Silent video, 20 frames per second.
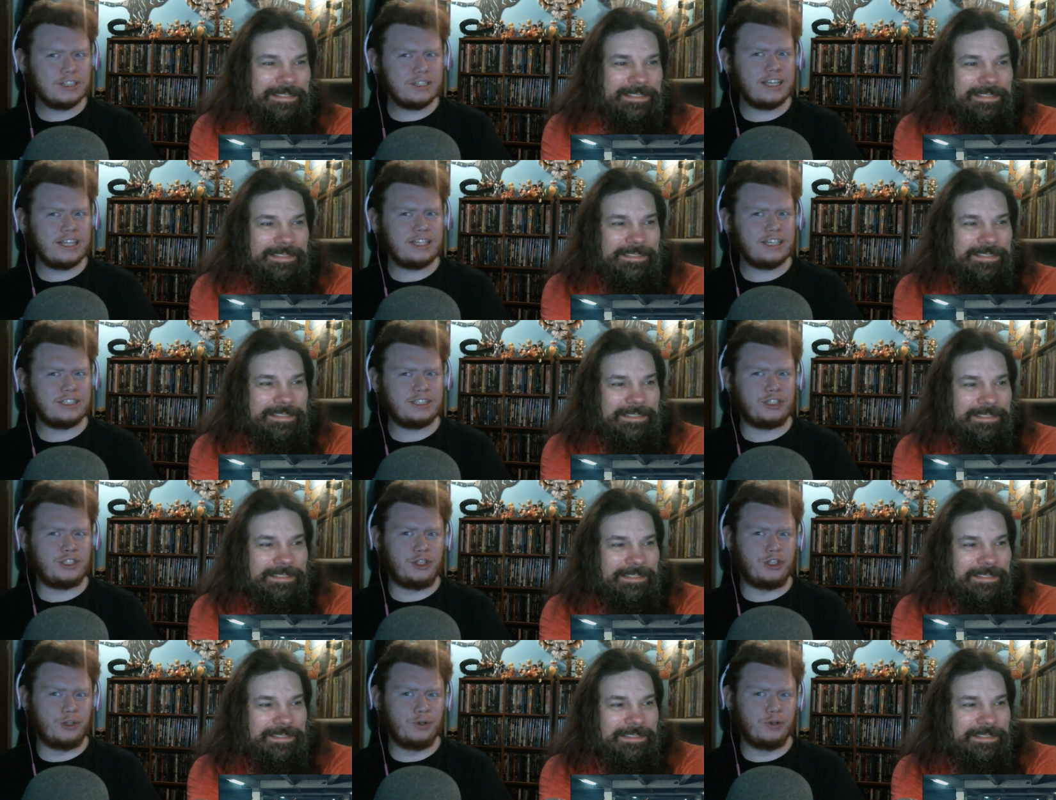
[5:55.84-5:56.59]
Speaker 1: they
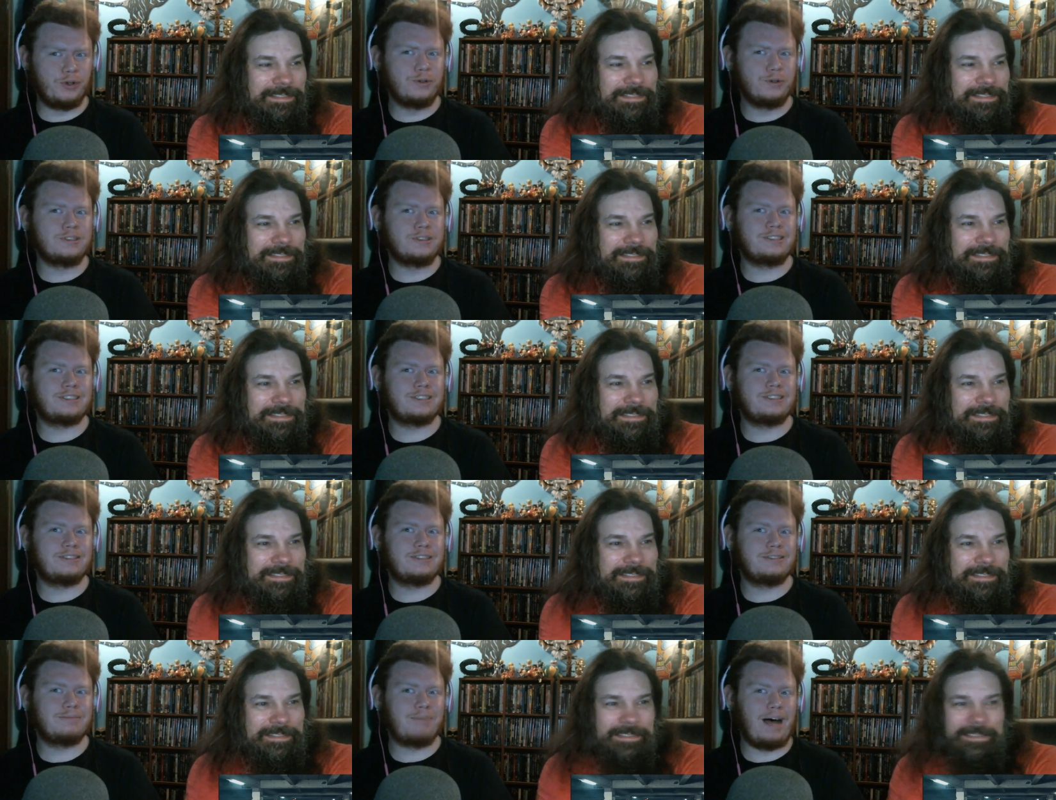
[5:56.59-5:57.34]
just
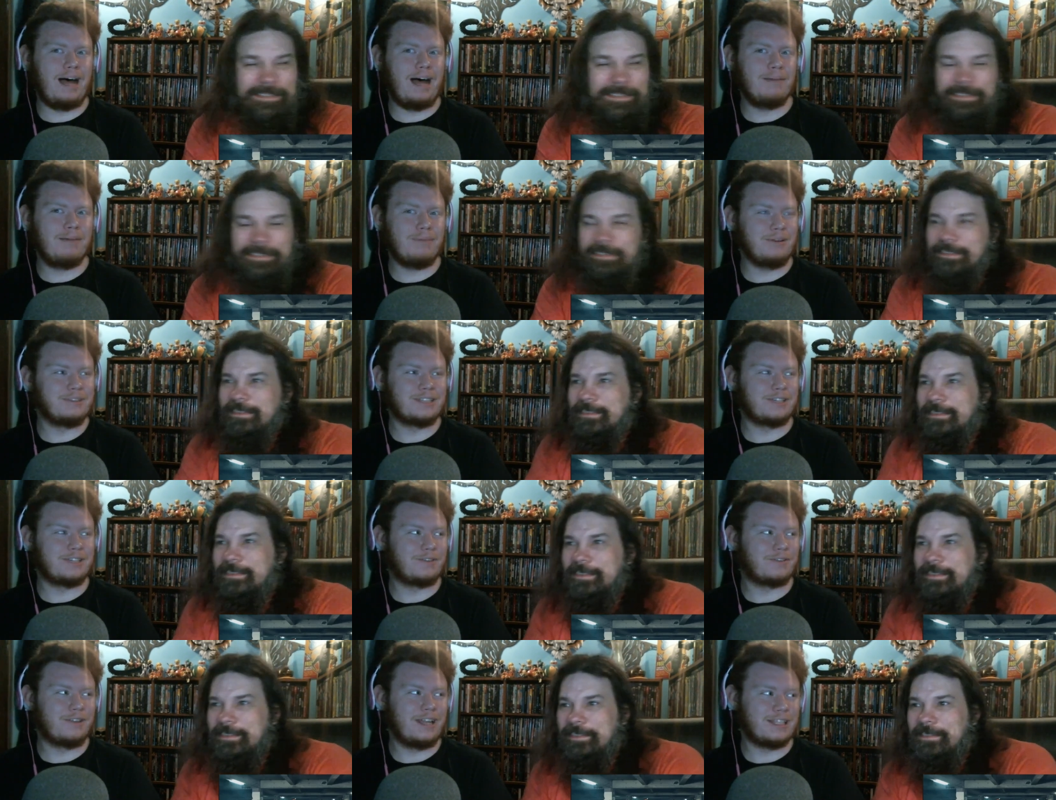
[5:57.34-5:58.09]
use pop
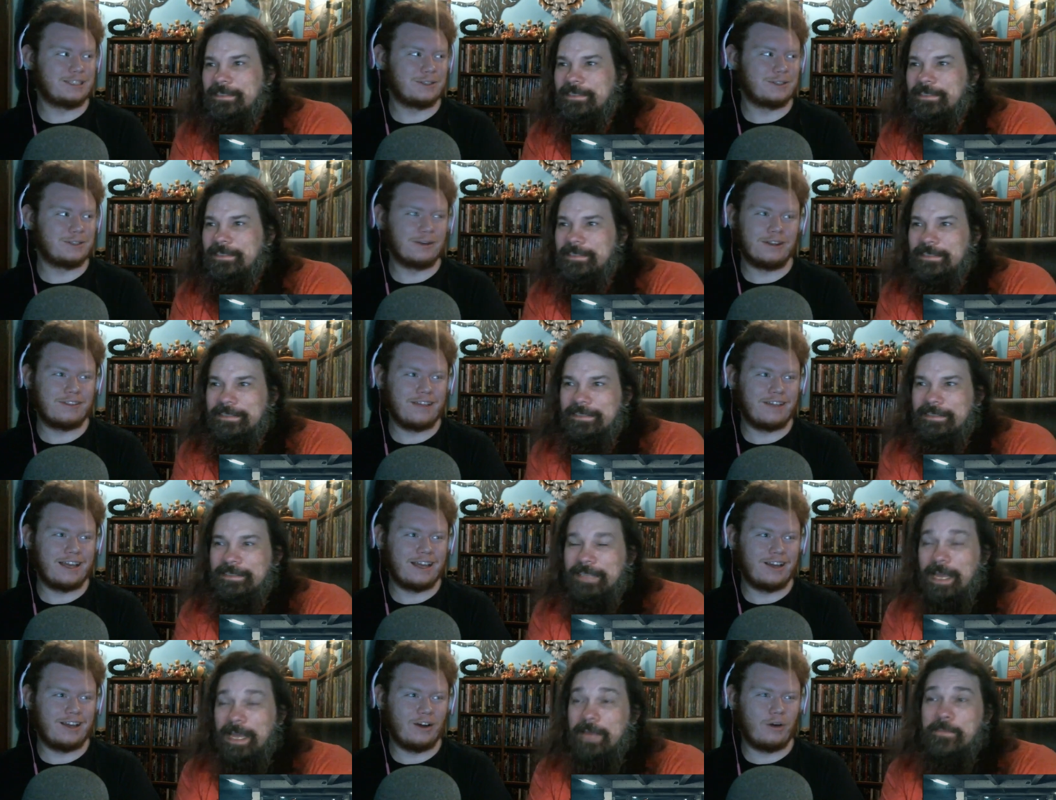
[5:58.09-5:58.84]
music for that sort of
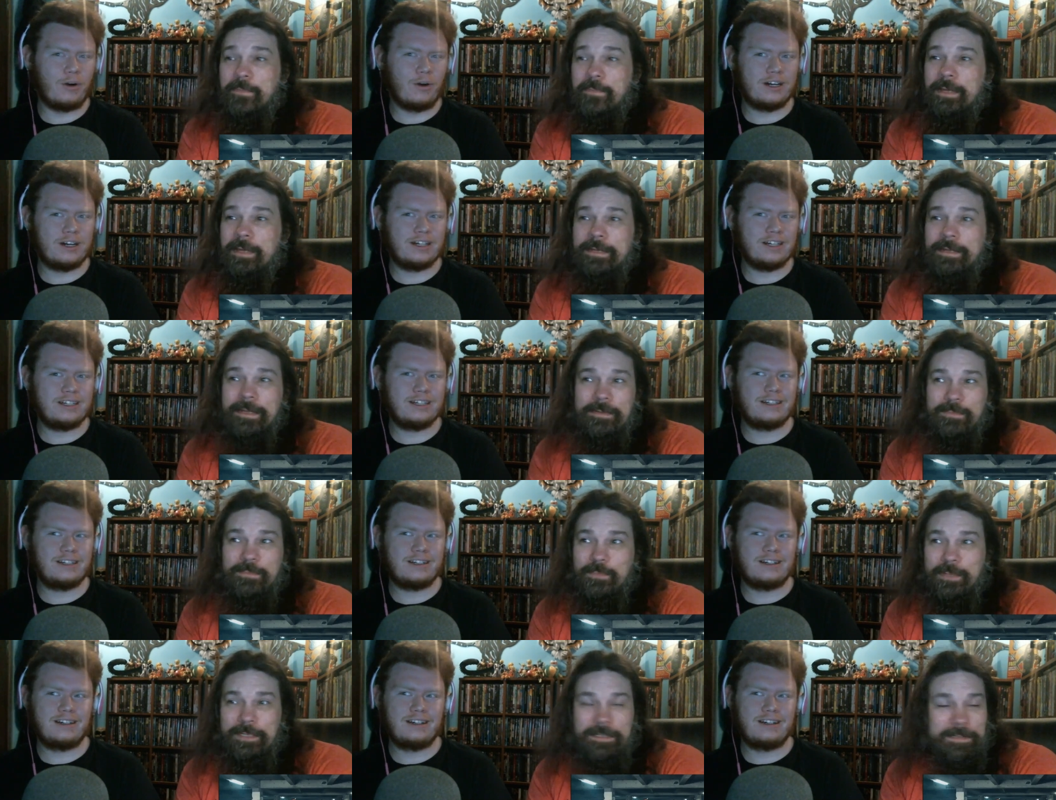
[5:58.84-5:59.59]
thing.
Speaker 2: I, or...
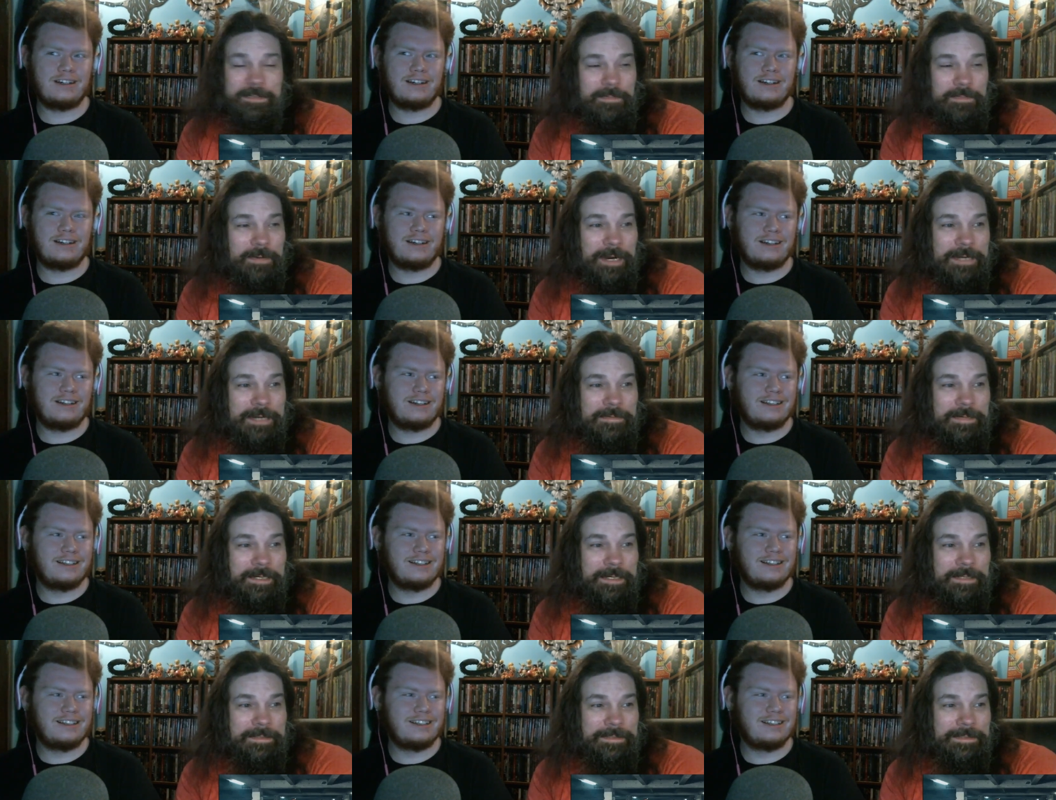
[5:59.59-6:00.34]
That wouldn't surprise
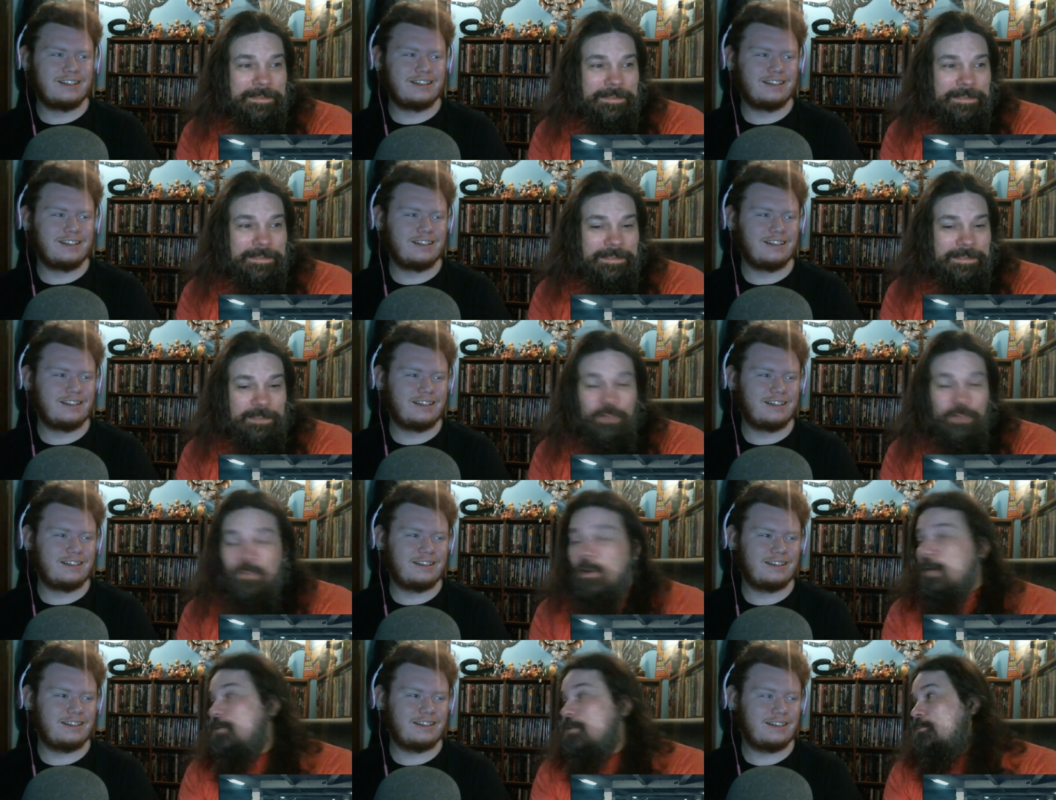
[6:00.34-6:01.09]
me.
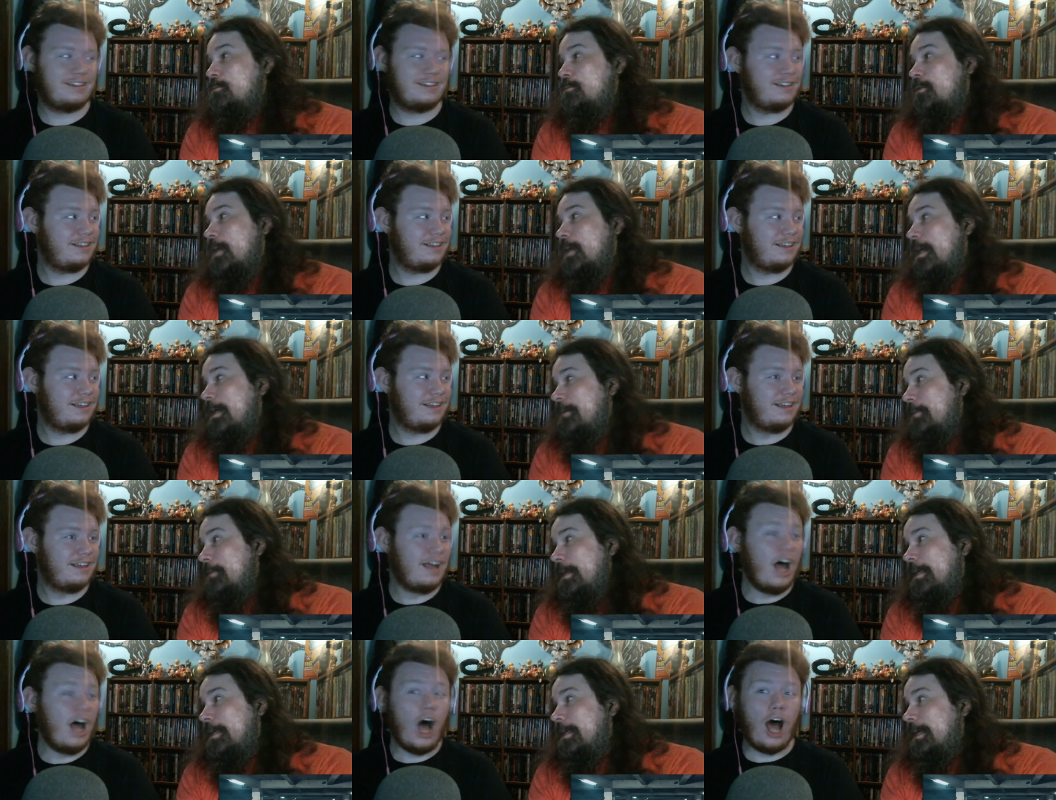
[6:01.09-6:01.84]
You watch more
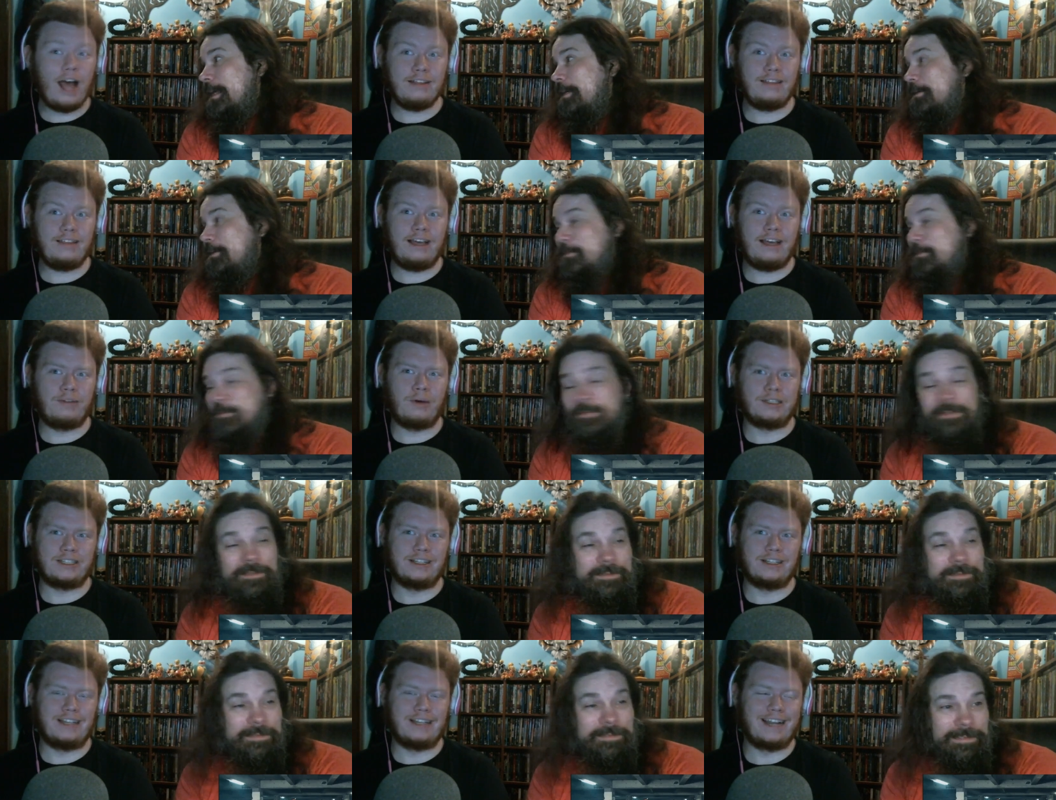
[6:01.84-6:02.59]
anime than
Speaker 1: I, I do. I
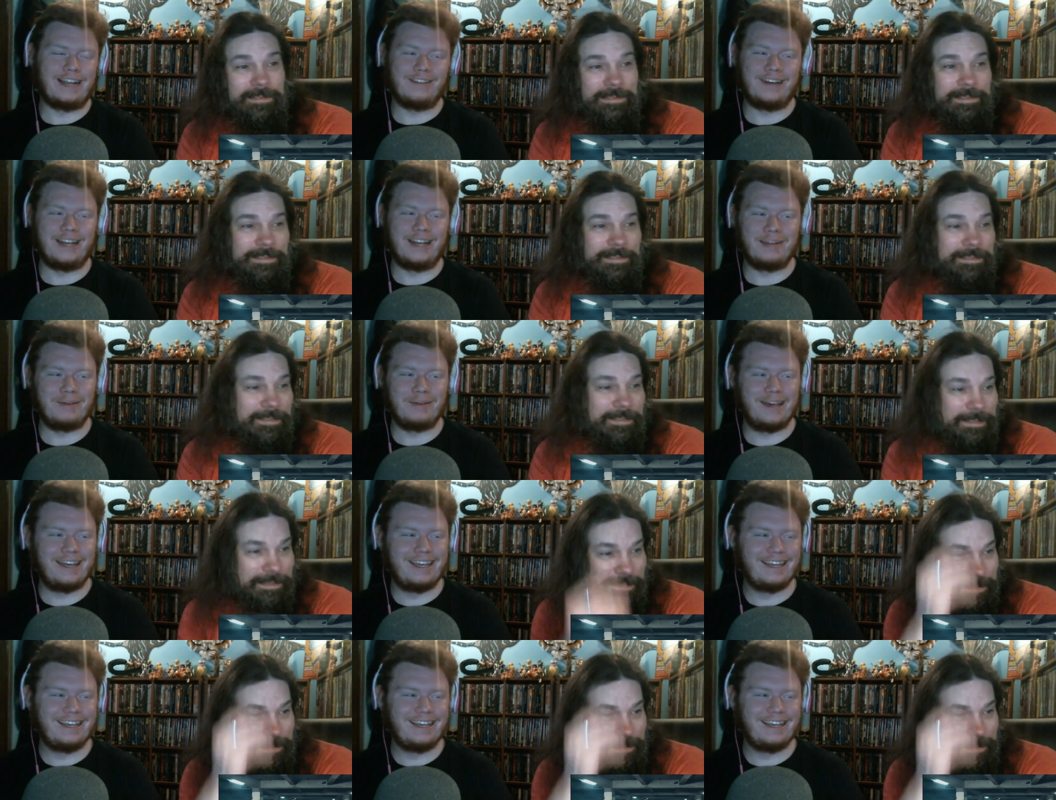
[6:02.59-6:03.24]
watch so. a lot of anime.